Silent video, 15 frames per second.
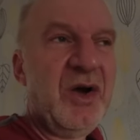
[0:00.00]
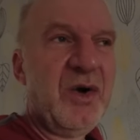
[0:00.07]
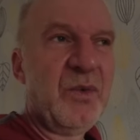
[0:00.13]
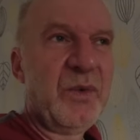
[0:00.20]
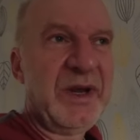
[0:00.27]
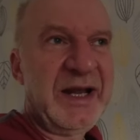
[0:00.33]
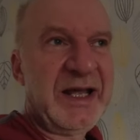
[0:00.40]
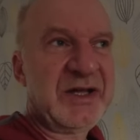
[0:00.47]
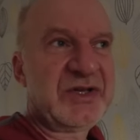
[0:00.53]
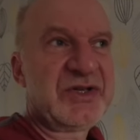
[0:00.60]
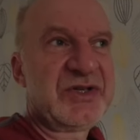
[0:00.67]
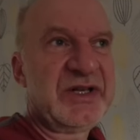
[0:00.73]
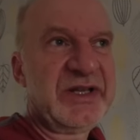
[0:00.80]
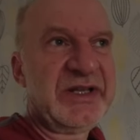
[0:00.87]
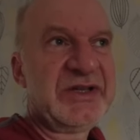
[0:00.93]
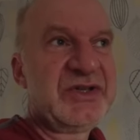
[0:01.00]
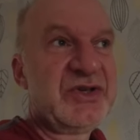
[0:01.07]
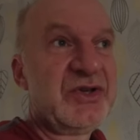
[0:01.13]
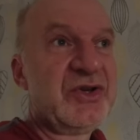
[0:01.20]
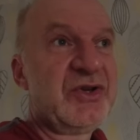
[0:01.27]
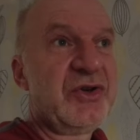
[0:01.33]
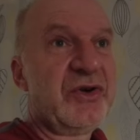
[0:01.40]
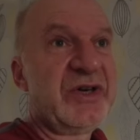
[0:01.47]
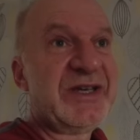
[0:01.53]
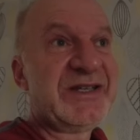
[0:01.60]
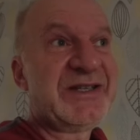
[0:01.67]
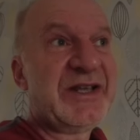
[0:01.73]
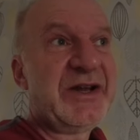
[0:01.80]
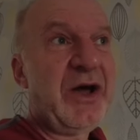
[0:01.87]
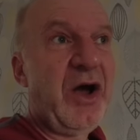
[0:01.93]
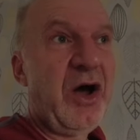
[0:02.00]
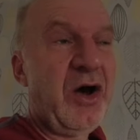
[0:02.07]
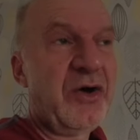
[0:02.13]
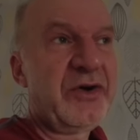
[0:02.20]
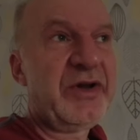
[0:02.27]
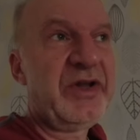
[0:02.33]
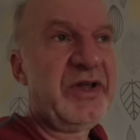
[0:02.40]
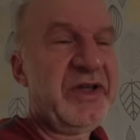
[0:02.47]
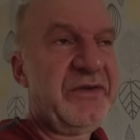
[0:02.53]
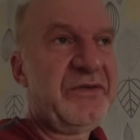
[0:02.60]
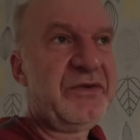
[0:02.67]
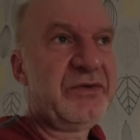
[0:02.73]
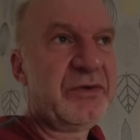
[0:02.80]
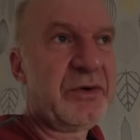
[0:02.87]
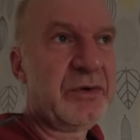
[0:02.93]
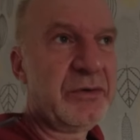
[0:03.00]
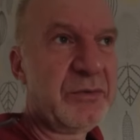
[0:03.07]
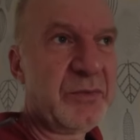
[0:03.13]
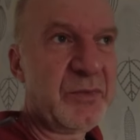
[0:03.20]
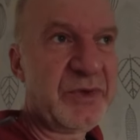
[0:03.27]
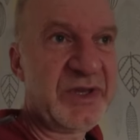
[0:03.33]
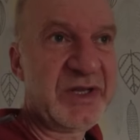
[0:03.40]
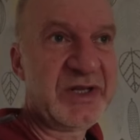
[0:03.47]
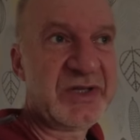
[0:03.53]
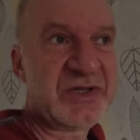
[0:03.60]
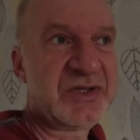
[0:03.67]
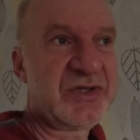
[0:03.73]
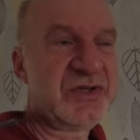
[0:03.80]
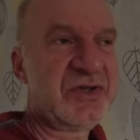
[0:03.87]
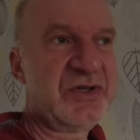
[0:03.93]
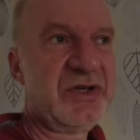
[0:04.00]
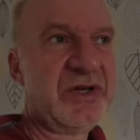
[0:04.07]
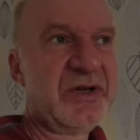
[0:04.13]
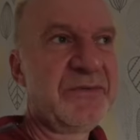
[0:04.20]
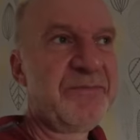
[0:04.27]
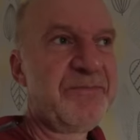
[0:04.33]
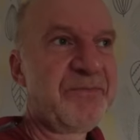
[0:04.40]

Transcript: will actually turn your heating on if you come within a certain